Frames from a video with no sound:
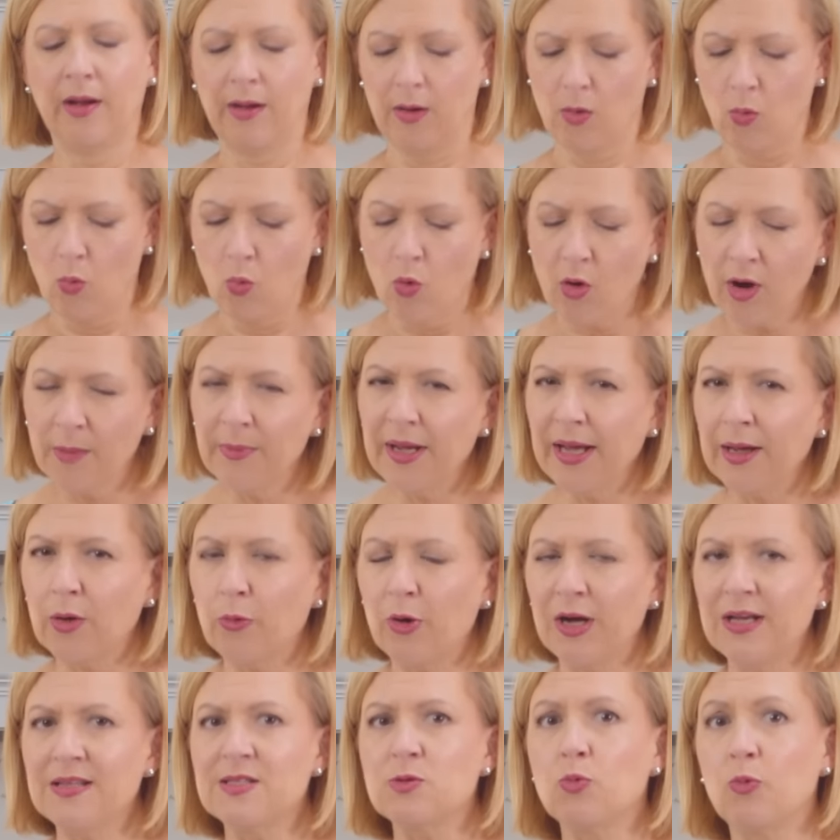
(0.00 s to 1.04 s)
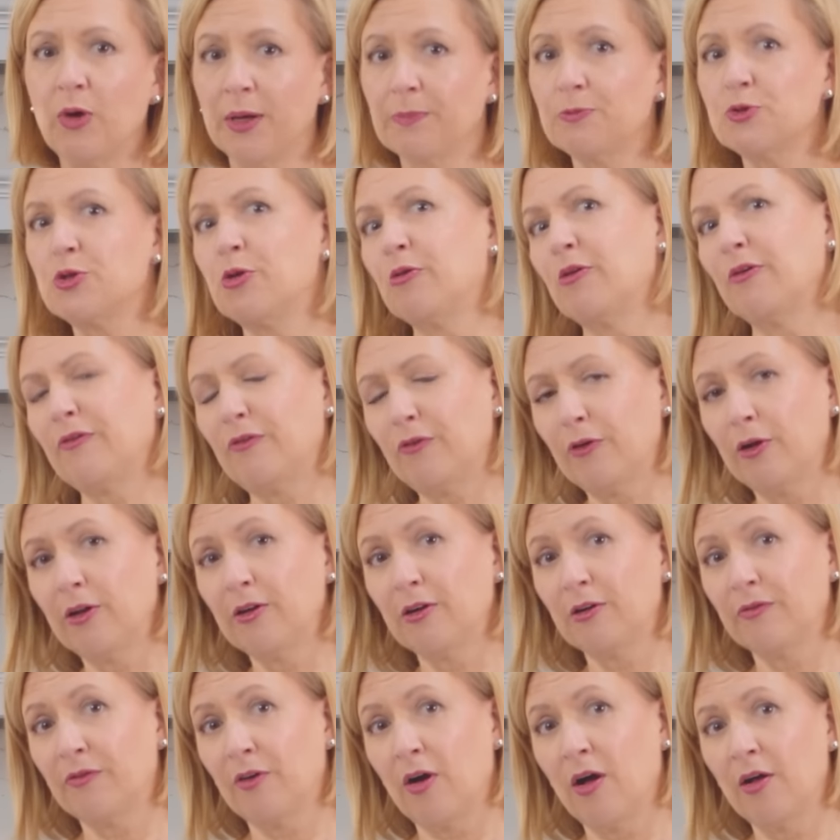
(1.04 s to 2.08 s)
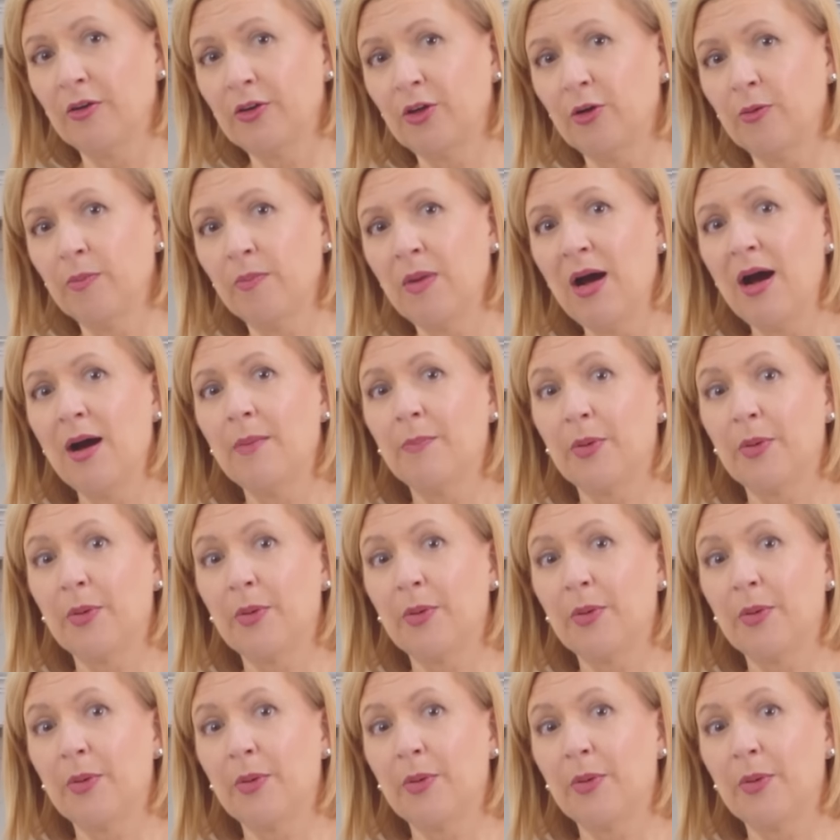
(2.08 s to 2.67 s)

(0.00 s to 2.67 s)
Warm egg whites whip to a fuller volume,